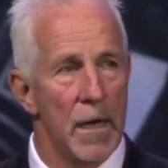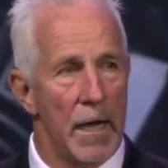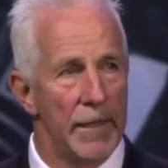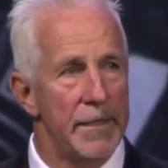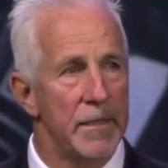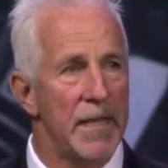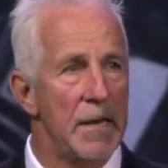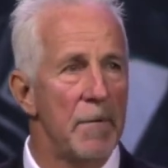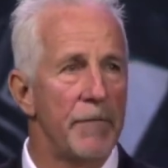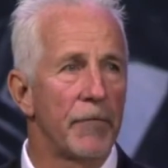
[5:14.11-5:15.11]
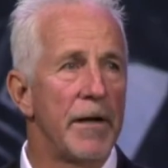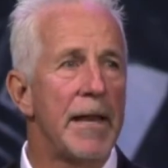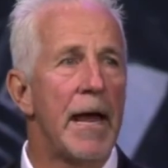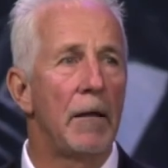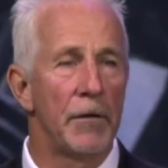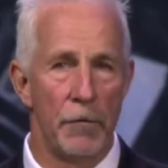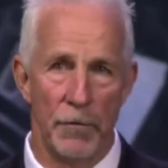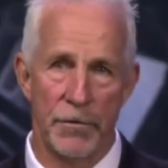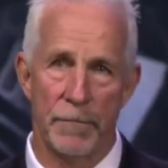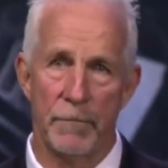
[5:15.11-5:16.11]
I'd like to thank my friend Alan
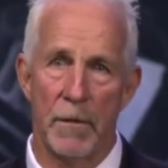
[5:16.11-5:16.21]
Olson.